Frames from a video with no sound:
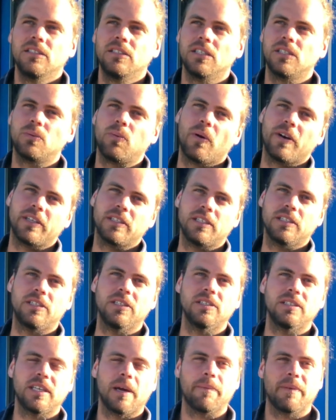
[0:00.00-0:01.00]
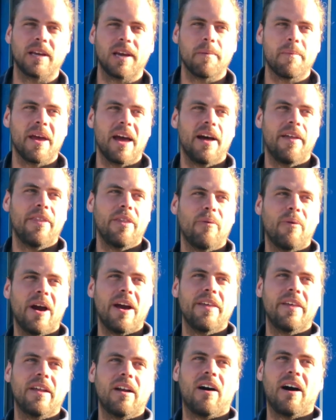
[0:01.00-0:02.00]
just wanting to do something about the
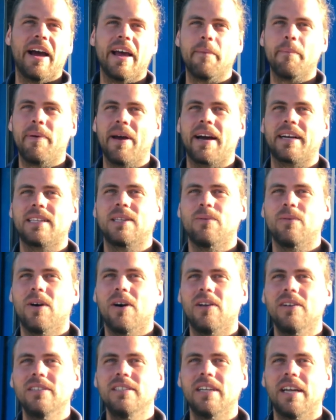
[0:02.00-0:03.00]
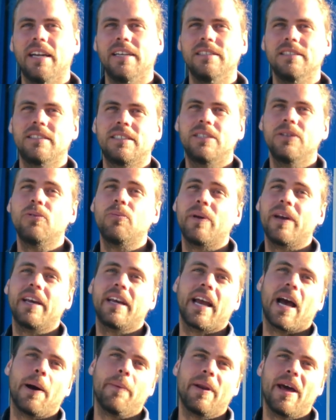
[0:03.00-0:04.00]
way that I impact the world and still
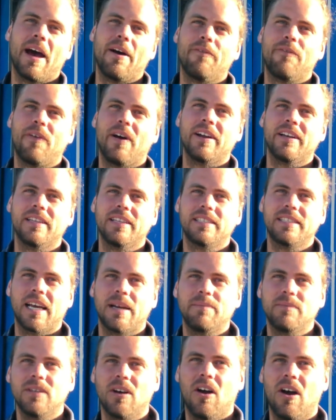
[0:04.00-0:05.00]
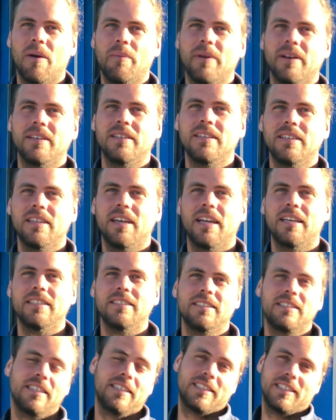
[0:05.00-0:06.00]
being able to have fun at the same time.
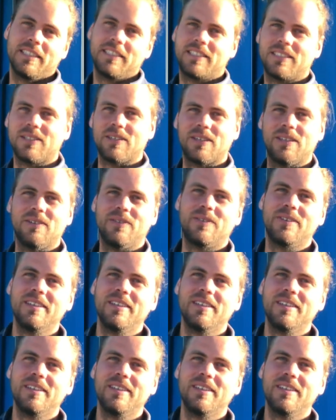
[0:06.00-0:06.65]
And this is sort of...